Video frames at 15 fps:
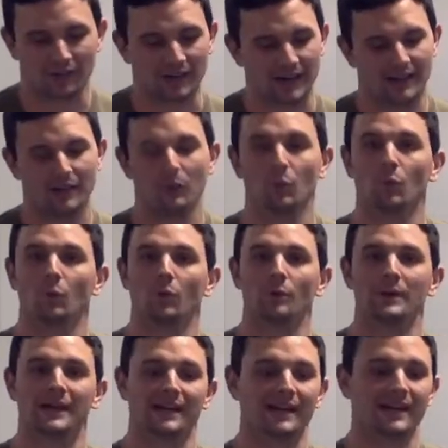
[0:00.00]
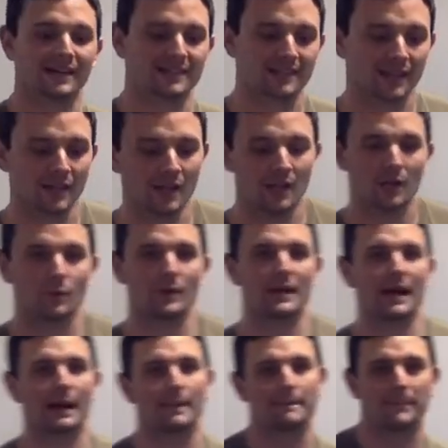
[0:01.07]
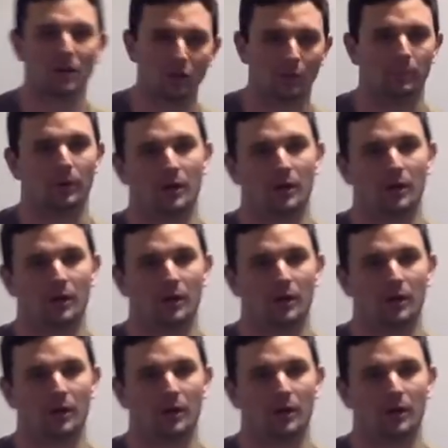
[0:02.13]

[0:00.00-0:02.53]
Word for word: All right, what do we got next? We got pull